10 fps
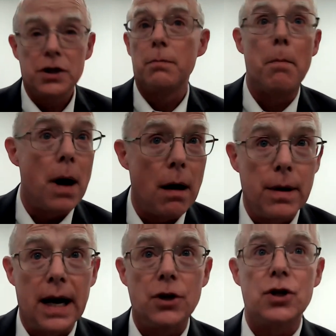some
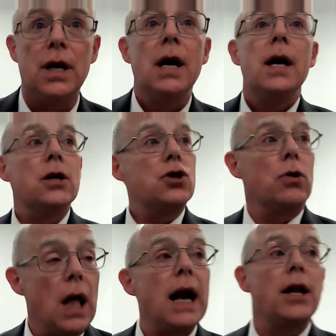abomination. And so
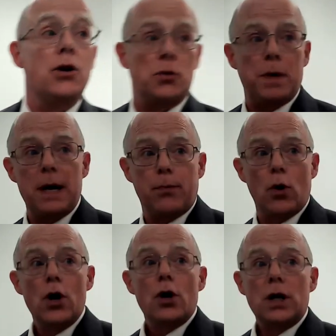a lot of those
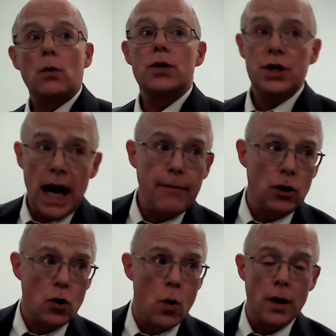people that were saved
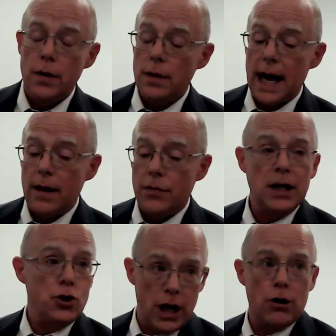in Corinth, they,
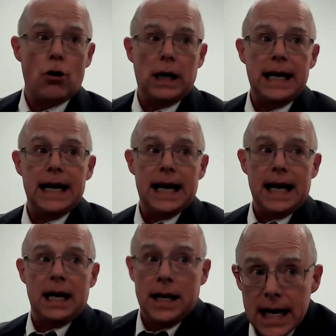they generally
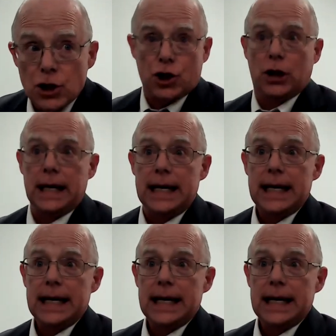initially